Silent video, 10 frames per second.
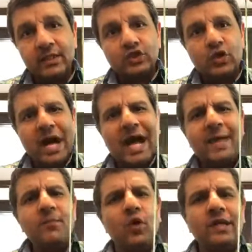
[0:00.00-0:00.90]
So I
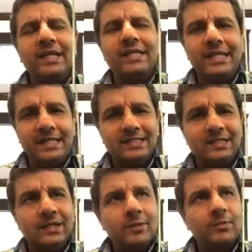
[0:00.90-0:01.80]
am holding
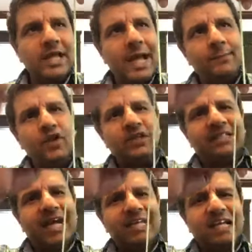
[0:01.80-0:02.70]
it, but I am not
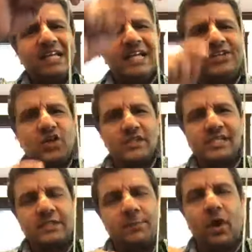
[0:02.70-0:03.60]
directly
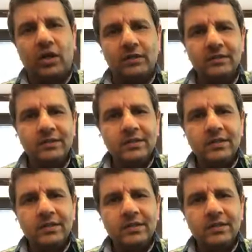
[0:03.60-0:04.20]
touching the ball.